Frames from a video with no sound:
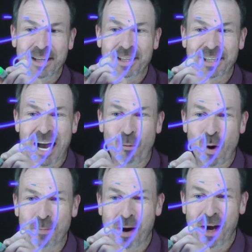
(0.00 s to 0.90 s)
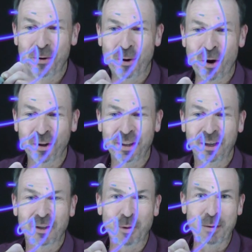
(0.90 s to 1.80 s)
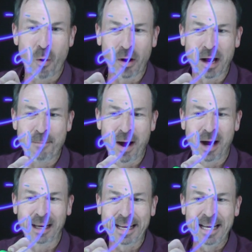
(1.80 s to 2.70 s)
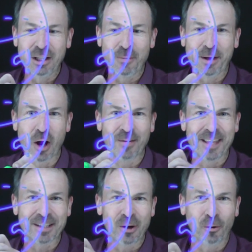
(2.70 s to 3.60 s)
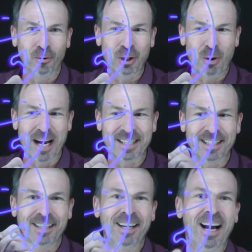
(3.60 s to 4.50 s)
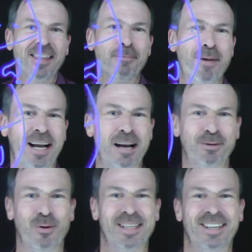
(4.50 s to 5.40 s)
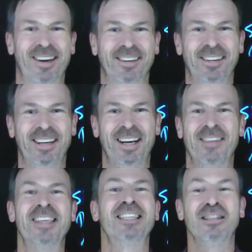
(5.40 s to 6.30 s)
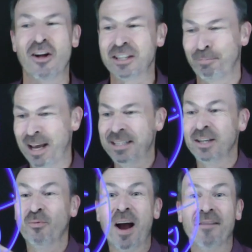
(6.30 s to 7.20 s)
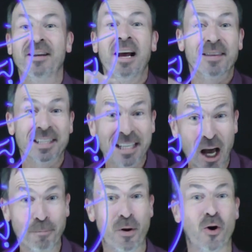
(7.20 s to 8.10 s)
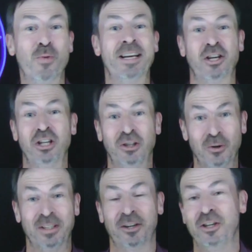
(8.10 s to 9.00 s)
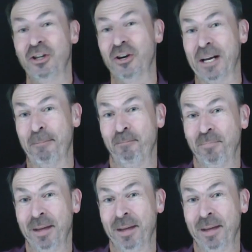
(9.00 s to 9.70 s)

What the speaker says: Start 1 mile north, because when you walk 1 mile east, you'll be going around that circle twice, and then back up to where you started. There's lots of places around the South Pole where you can actually do such a journey.